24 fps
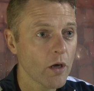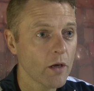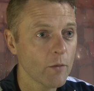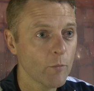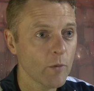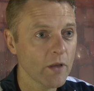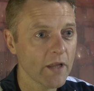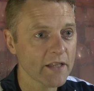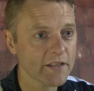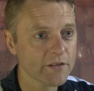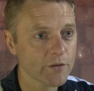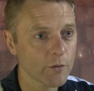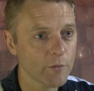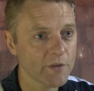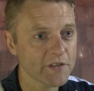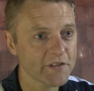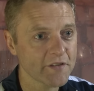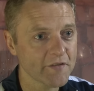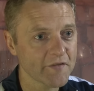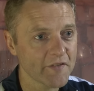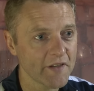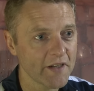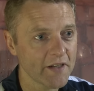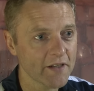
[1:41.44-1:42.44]
Well, that's always
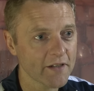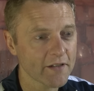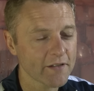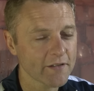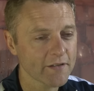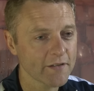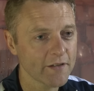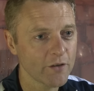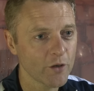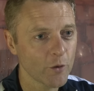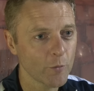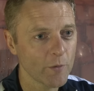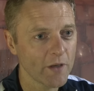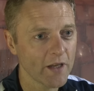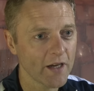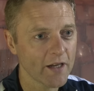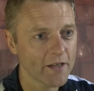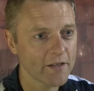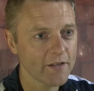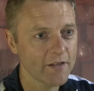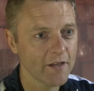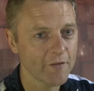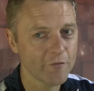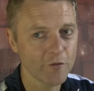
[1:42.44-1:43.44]
the fear. You know, we
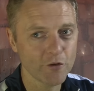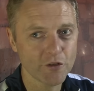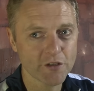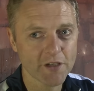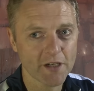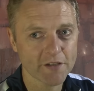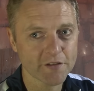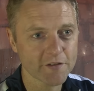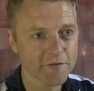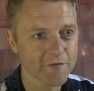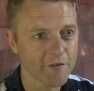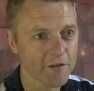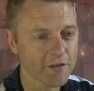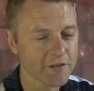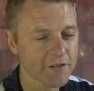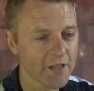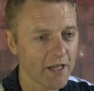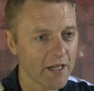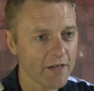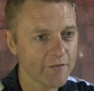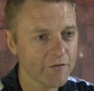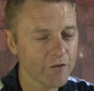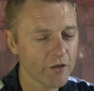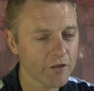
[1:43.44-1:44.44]
had a few chances first
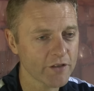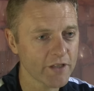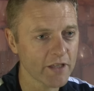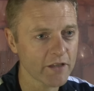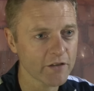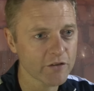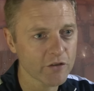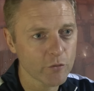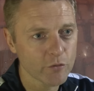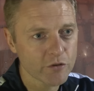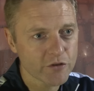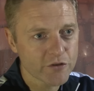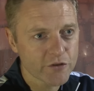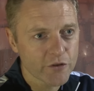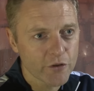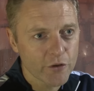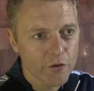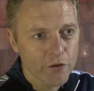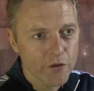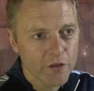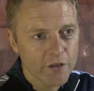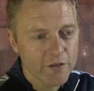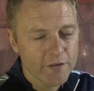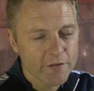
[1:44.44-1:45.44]
half. Young Dillon goes
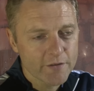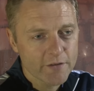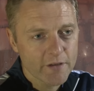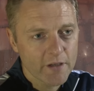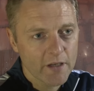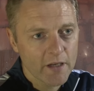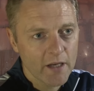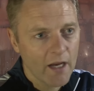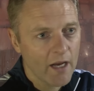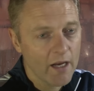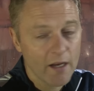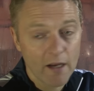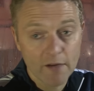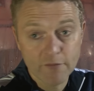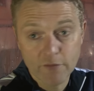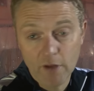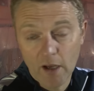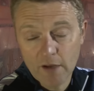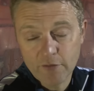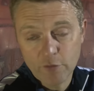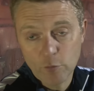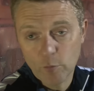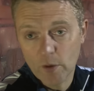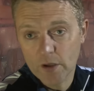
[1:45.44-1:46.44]
through, and I
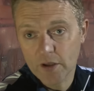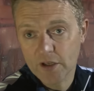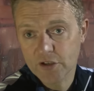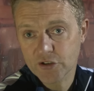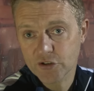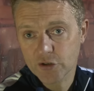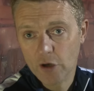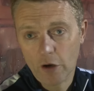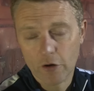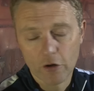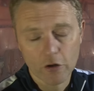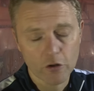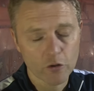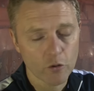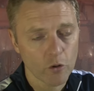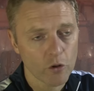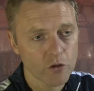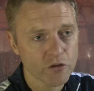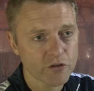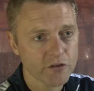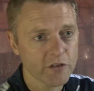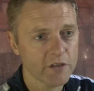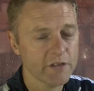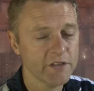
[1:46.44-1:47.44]
don't know whether he shot or
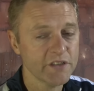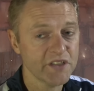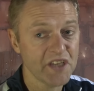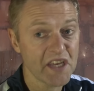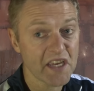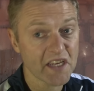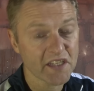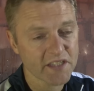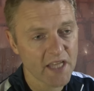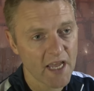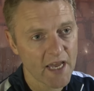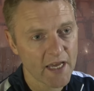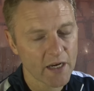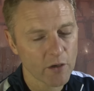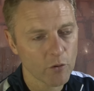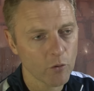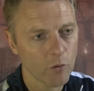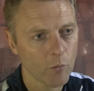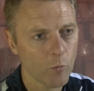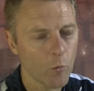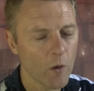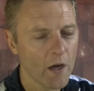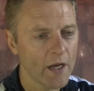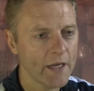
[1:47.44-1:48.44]
crossed it. And Jake has the header
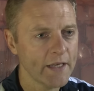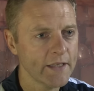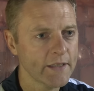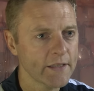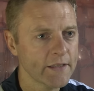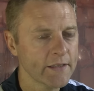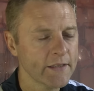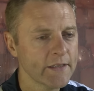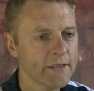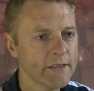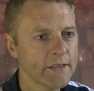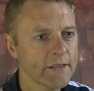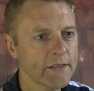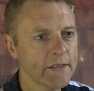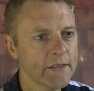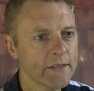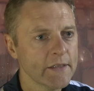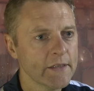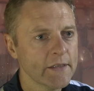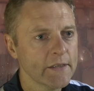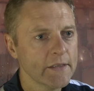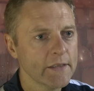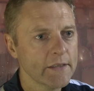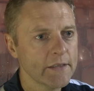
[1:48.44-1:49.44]
going wide, and
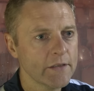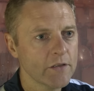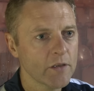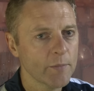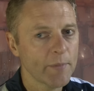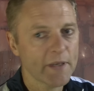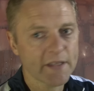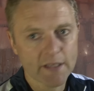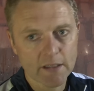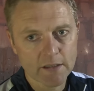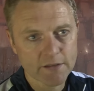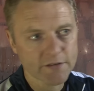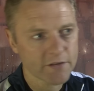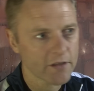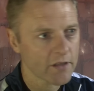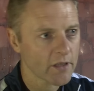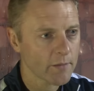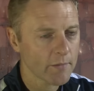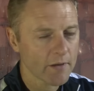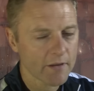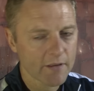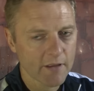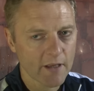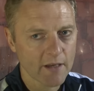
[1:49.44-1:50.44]
you know, big Dillon's had a
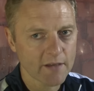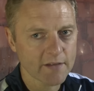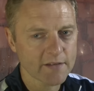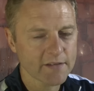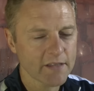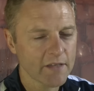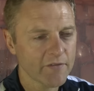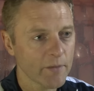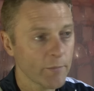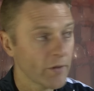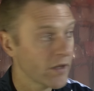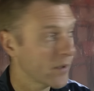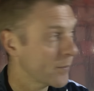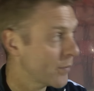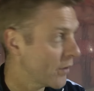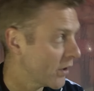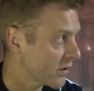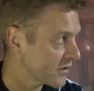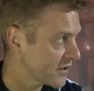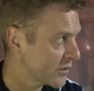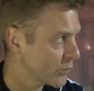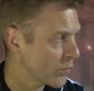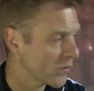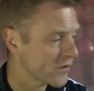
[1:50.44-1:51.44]
couple of things sniffing about the
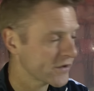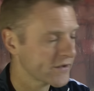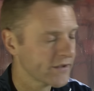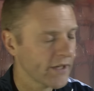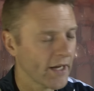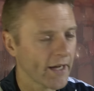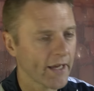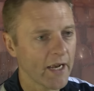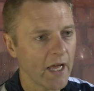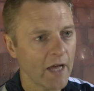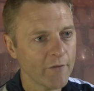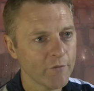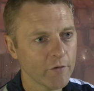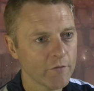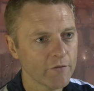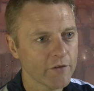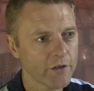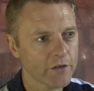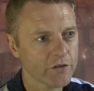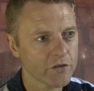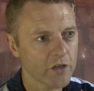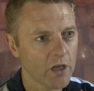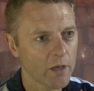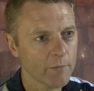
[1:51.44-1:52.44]
box. He had 1 second half over
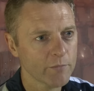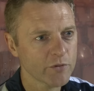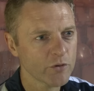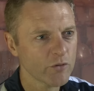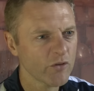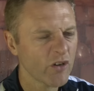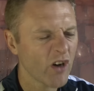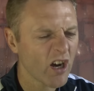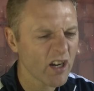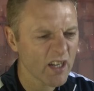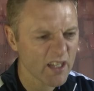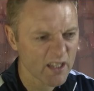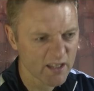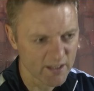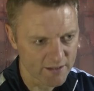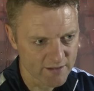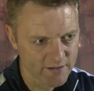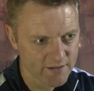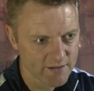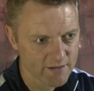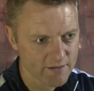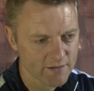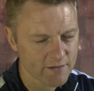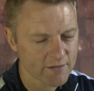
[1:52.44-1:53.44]
the top. So there are little
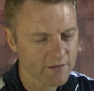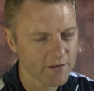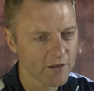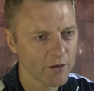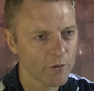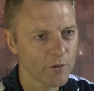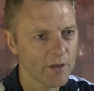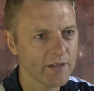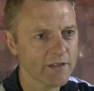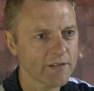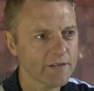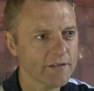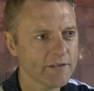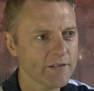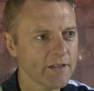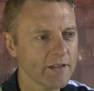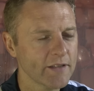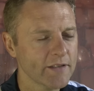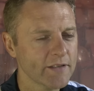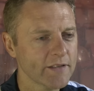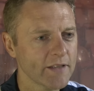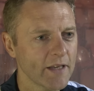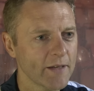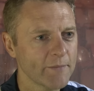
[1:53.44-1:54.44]
instances. You know, it's
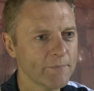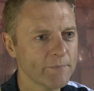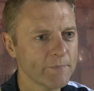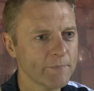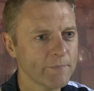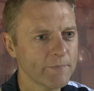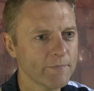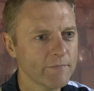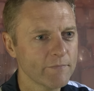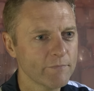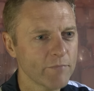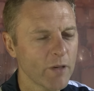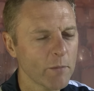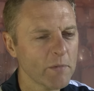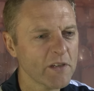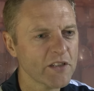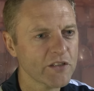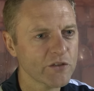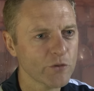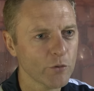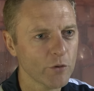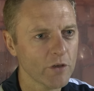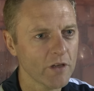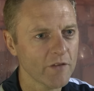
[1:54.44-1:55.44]
probably a
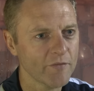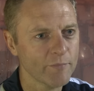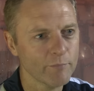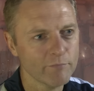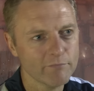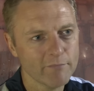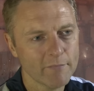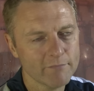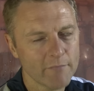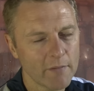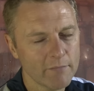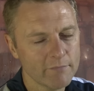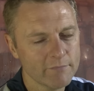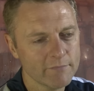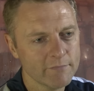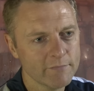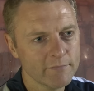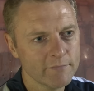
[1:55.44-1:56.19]
story of